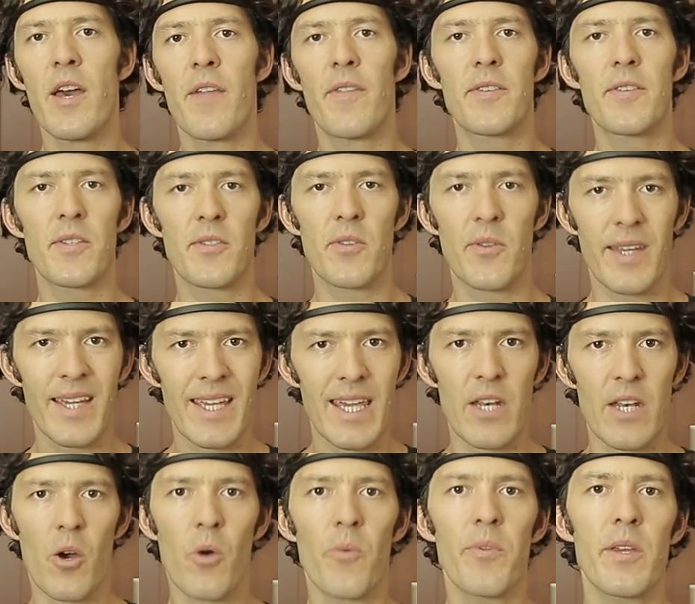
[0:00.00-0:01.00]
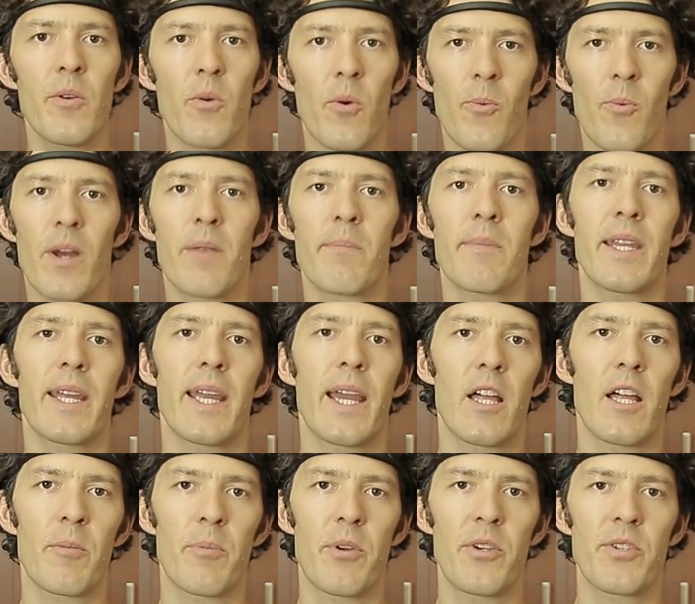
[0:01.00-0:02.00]
This is, um, again, only a one minute
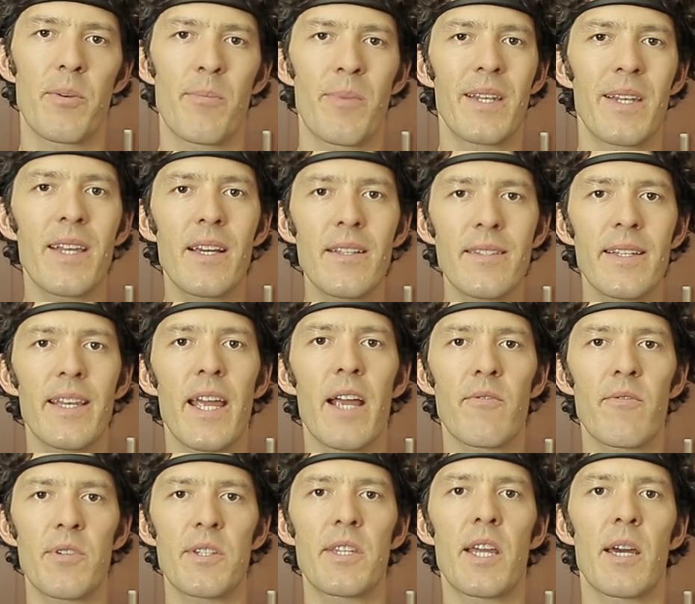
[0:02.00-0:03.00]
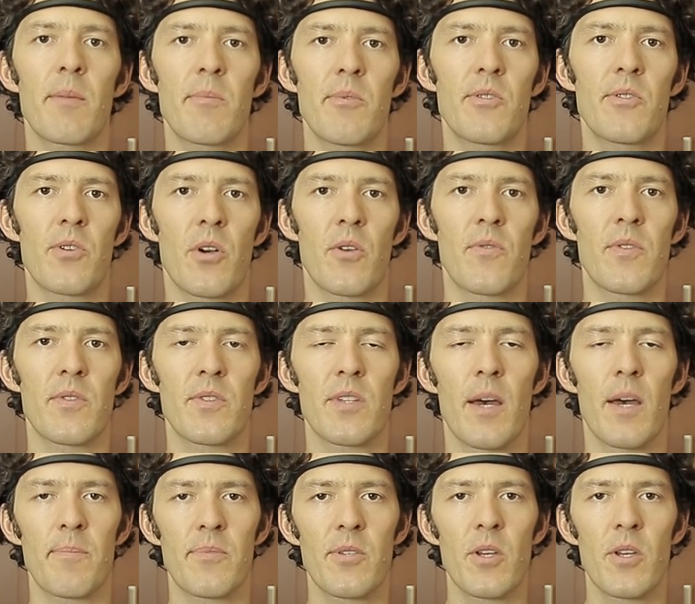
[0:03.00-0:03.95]
calibration, but it does it every time you start this up.